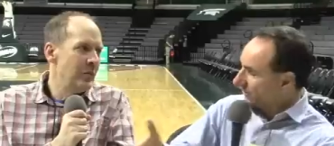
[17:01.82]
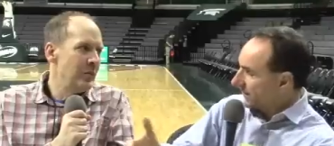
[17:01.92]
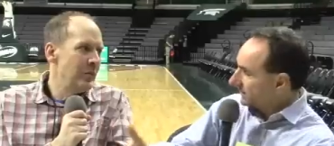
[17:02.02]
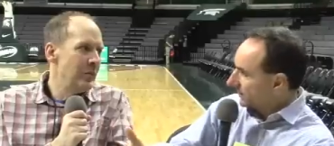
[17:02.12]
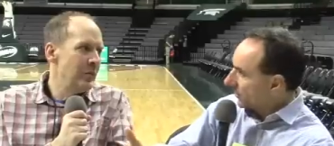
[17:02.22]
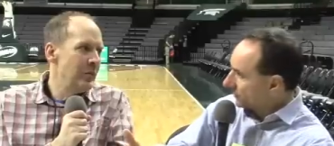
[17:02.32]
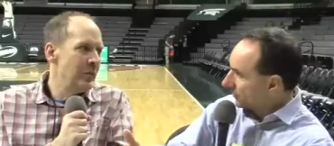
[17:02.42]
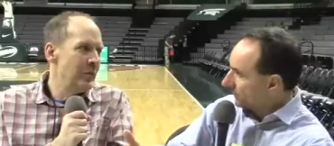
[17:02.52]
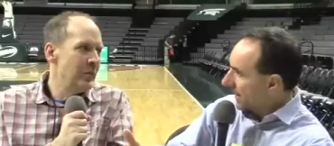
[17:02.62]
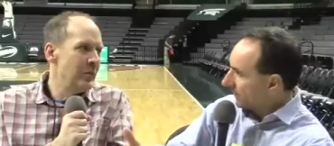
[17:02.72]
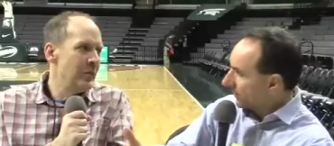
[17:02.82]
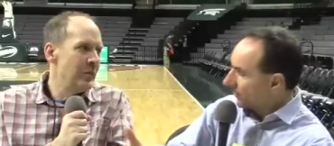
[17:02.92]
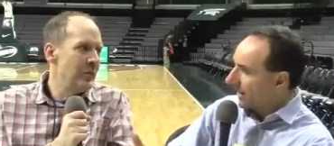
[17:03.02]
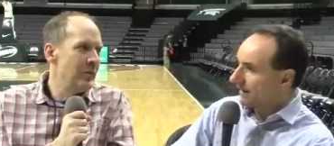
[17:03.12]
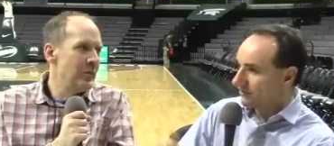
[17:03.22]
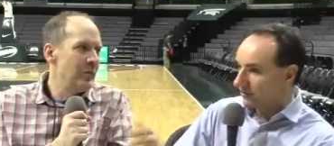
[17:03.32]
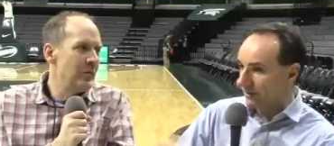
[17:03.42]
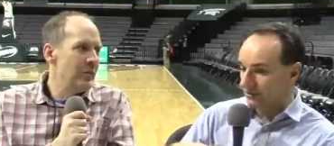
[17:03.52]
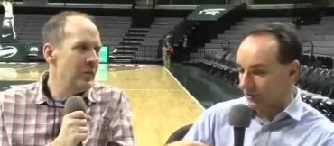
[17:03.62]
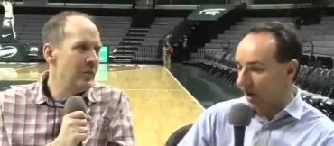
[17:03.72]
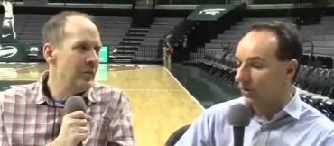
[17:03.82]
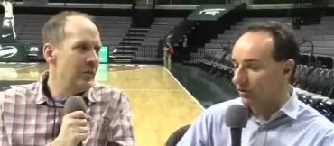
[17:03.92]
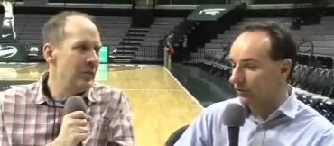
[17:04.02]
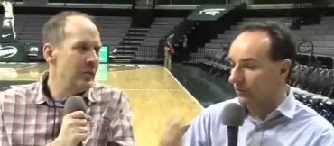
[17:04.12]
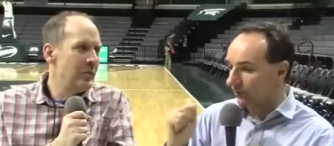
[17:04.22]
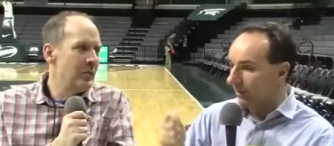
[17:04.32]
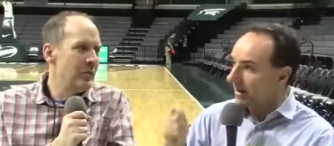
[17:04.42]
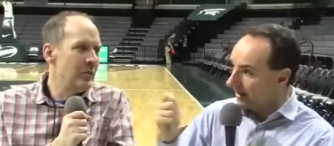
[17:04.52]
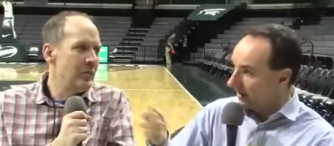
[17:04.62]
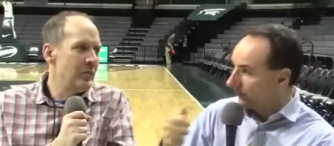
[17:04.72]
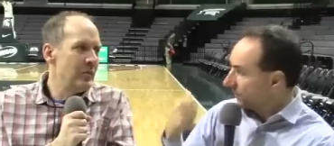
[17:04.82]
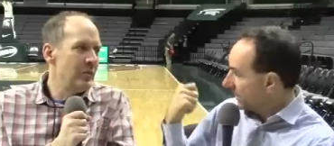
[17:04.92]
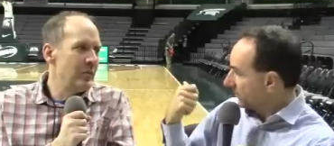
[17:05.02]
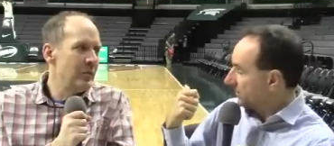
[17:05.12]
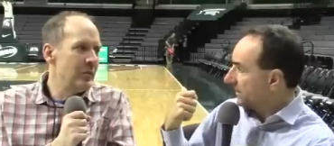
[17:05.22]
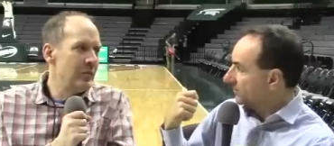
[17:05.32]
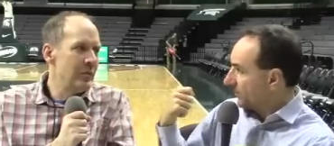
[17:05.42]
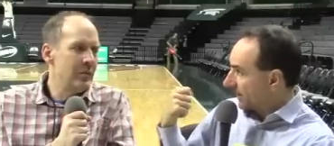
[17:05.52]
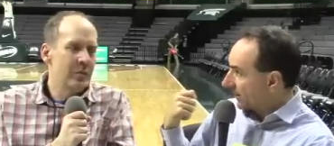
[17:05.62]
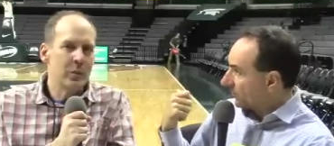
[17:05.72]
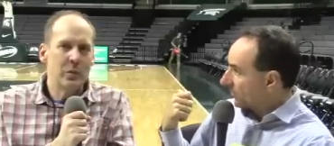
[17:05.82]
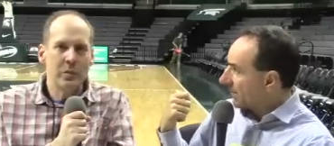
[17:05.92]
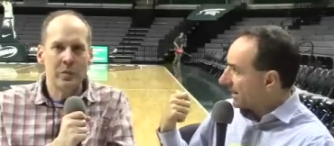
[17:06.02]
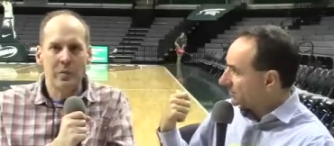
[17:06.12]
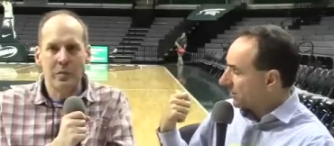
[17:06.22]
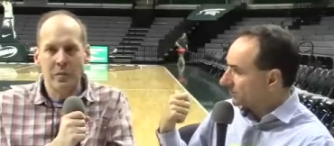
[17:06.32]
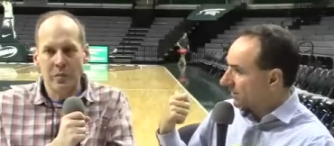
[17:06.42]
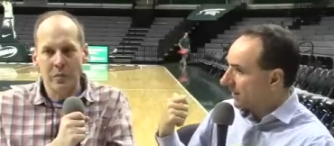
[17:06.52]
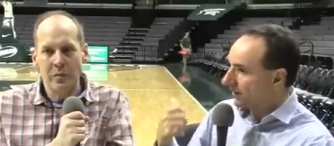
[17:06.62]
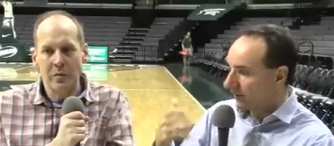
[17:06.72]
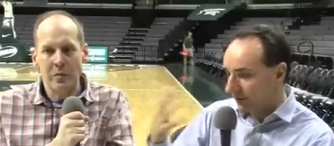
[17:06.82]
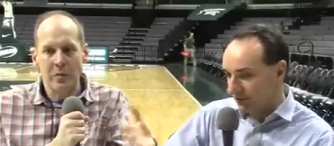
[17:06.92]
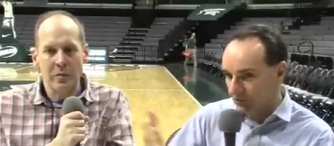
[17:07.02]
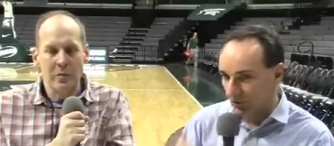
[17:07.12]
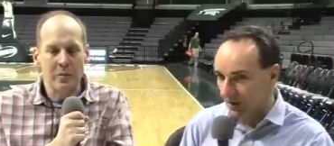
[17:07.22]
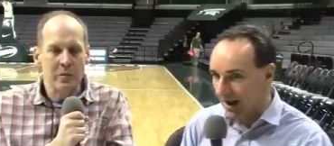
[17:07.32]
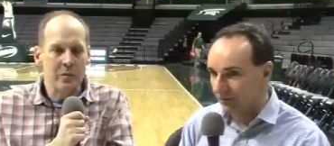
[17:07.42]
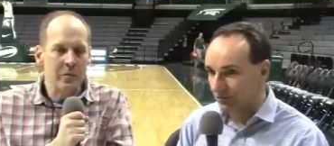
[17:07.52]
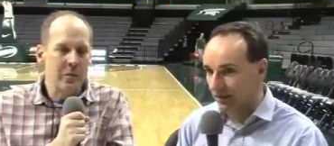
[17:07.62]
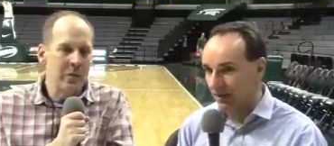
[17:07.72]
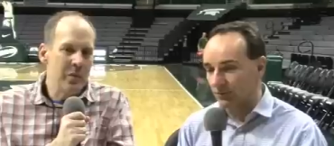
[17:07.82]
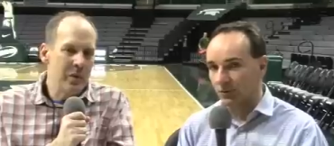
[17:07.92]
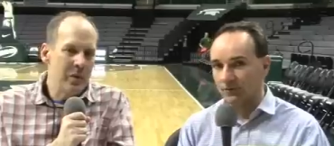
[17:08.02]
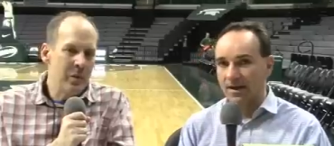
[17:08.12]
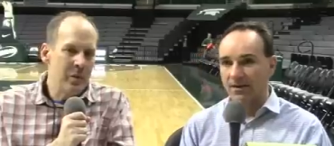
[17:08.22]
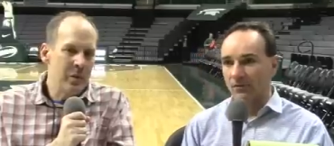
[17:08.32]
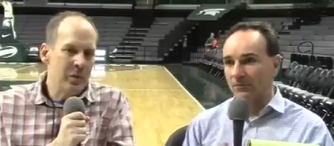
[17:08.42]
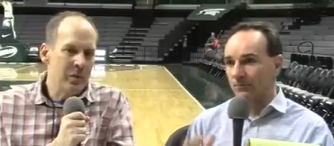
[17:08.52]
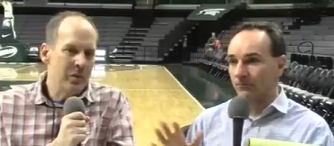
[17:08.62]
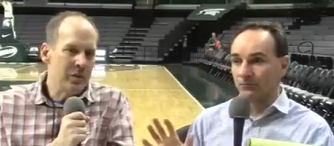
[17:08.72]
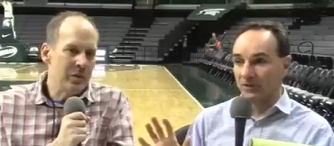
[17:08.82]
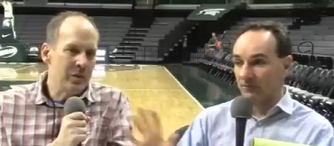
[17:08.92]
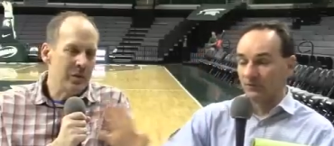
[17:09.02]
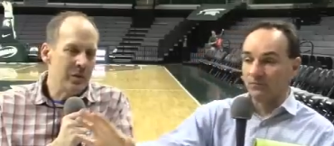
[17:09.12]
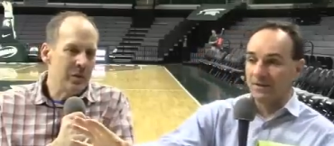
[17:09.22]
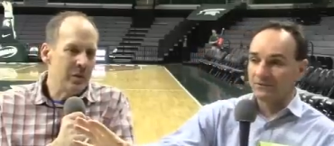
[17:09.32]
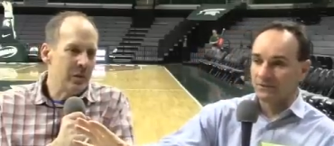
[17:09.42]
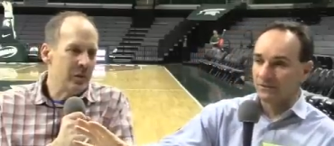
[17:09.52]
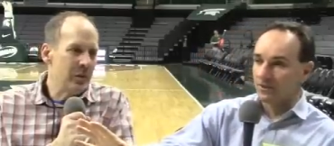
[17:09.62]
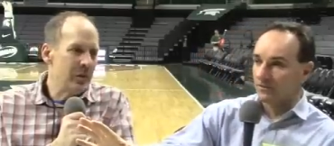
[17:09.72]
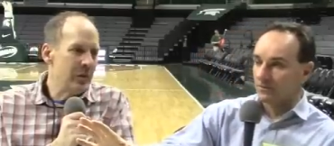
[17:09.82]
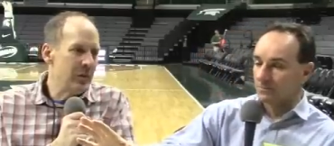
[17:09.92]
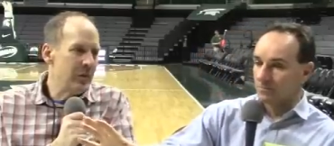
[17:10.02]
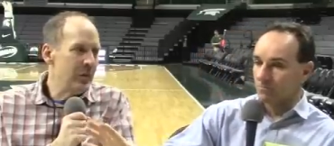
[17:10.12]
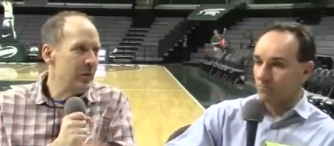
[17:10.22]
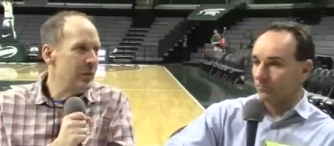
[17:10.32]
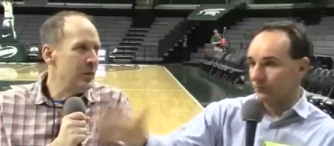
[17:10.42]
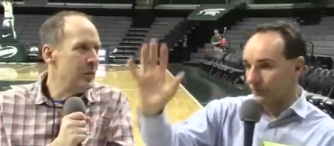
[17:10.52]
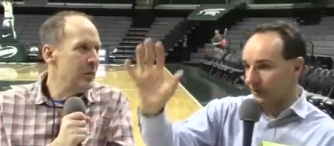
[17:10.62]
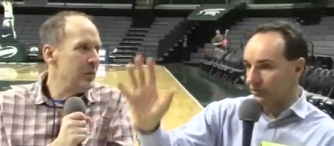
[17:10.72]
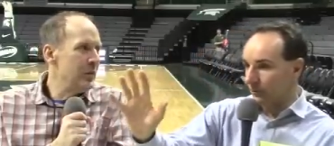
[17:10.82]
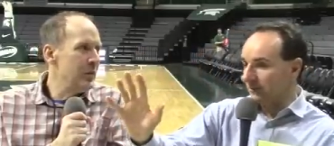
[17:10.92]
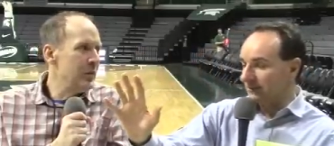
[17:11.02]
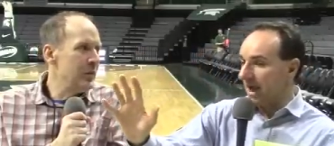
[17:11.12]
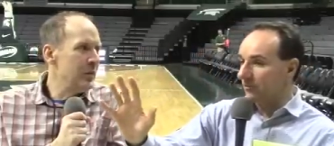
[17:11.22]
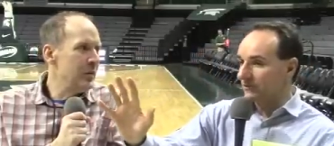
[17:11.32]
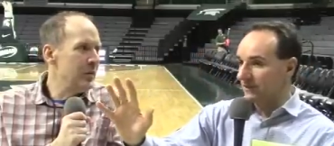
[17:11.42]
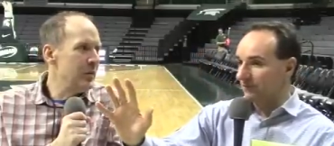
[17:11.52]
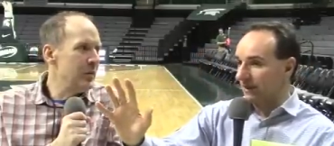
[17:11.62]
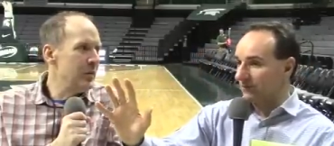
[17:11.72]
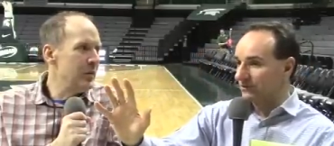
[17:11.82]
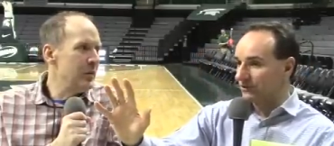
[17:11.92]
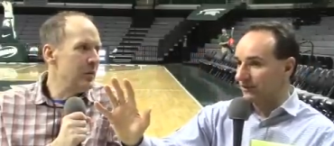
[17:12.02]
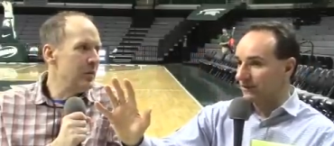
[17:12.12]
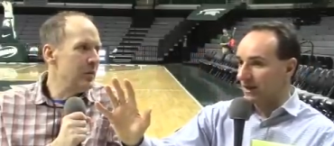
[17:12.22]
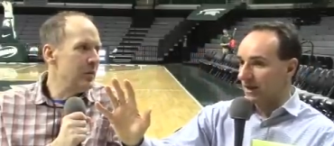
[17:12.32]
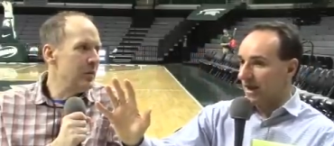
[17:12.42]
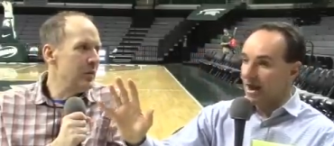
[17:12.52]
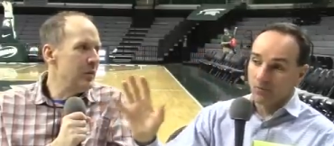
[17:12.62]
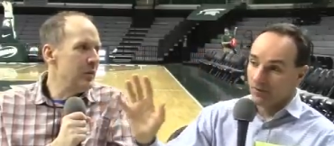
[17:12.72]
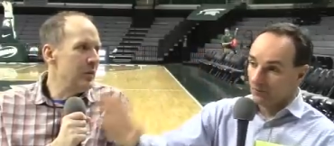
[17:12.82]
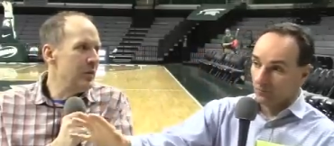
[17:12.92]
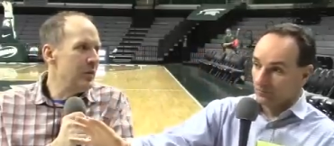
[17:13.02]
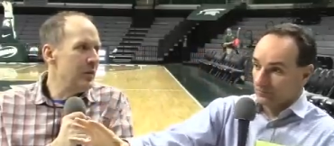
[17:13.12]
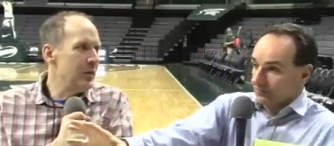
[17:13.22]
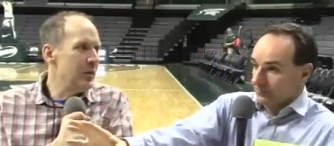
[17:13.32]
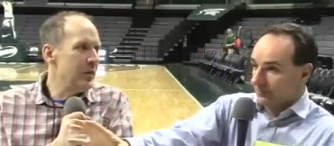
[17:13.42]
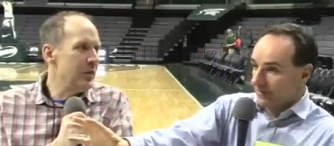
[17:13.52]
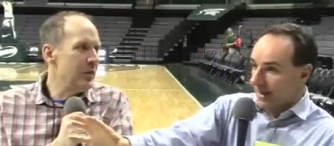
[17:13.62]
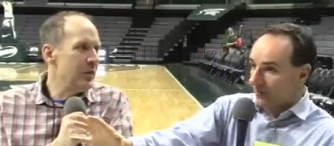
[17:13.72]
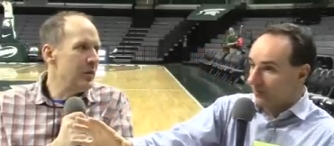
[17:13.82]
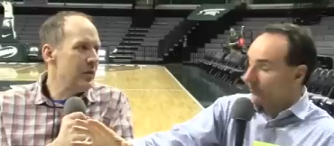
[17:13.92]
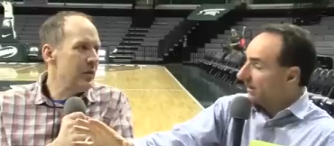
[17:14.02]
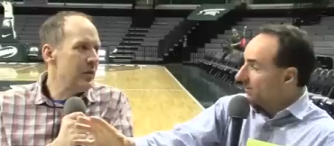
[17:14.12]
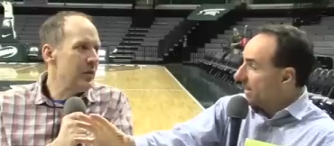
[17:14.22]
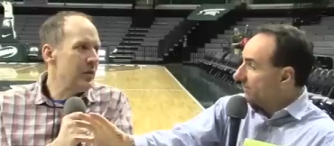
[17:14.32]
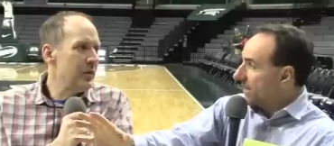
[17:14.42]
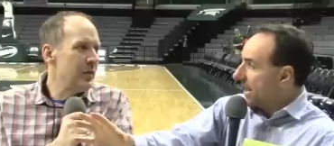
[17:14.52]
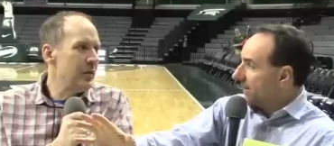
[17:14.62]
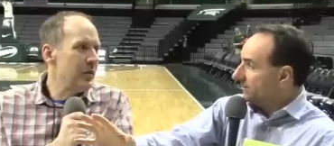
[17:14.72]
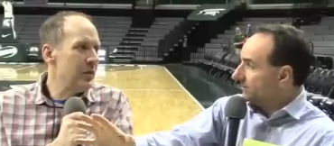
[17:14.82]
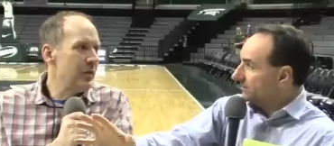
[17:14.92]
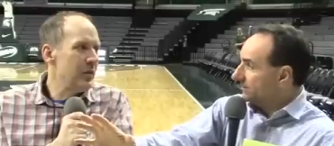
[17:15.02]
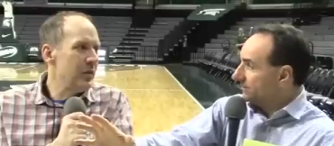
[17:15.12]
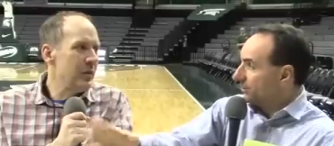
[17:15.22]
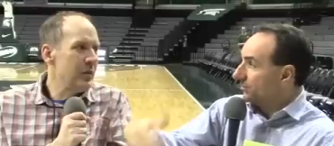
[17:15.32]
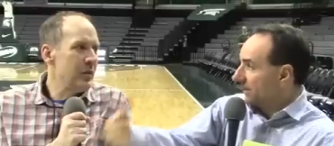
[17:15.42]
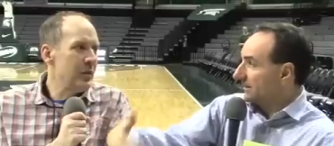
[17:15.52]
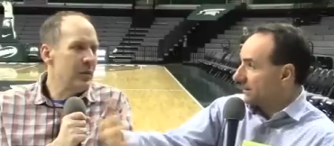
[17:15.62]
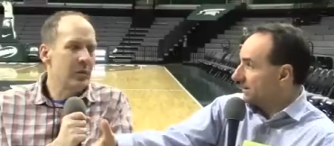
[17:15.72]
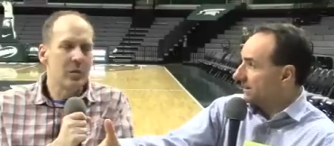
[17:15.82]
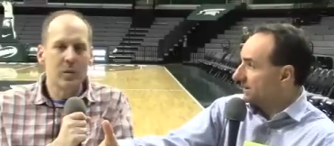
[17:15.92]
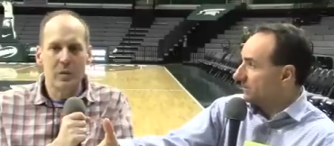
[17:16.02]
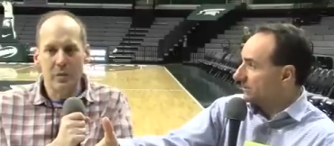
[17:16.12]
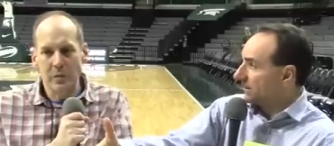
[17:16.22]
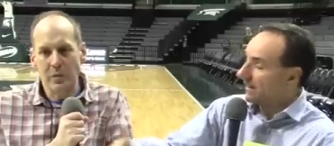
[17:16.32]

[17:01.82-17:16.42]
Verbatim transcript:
Speaker 1: sense to go to him down low tonight. It's it's a card you can play if the other team, depending on what their matchups are. So Hauser came through on that one. If they're facing another Twin Tower team like Michigan, I wouldn't, I wouldn't recommend that. Doing like they did in the Michigan